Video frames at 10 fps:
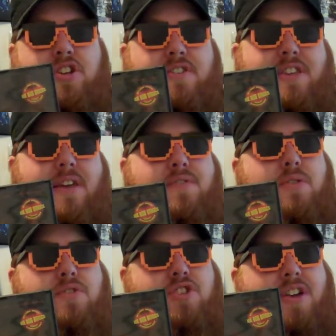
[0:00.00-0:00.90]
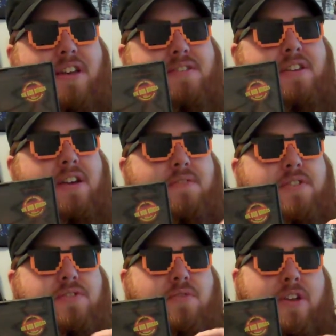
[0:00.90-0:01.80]
just gives you just enough
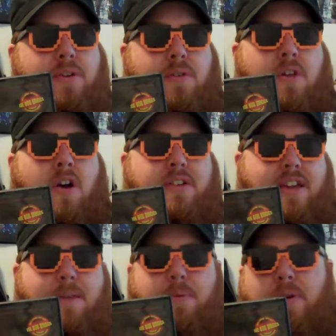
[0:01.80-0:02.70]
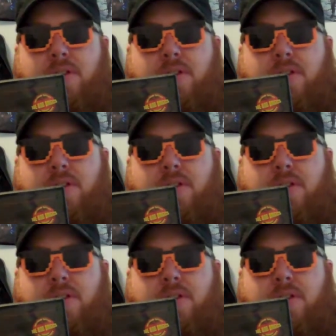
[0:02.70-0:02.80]
to string you along to keep